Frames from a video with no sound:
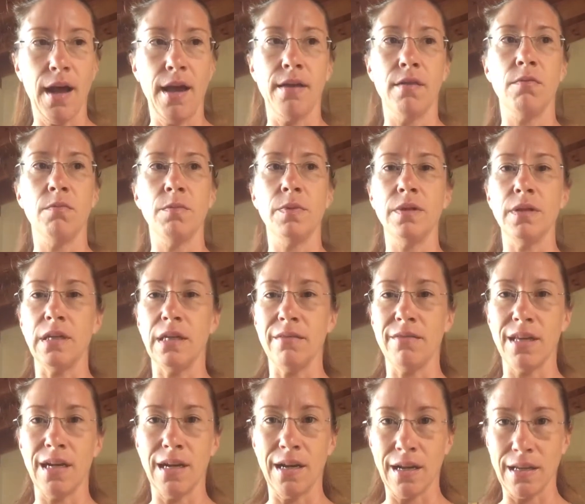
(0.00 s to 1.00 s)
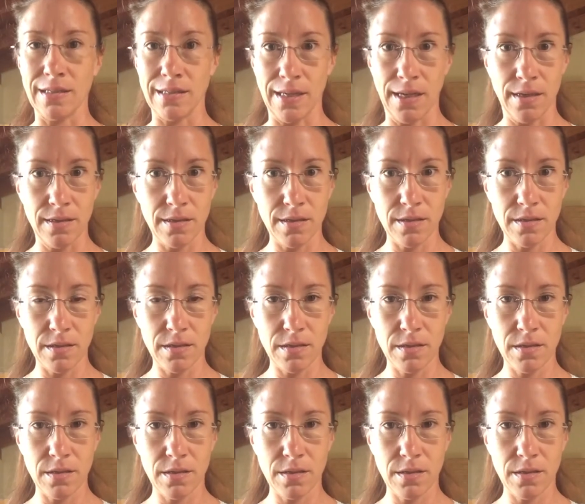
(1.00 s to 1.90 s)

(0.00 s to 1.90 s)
I don't believe that it exists.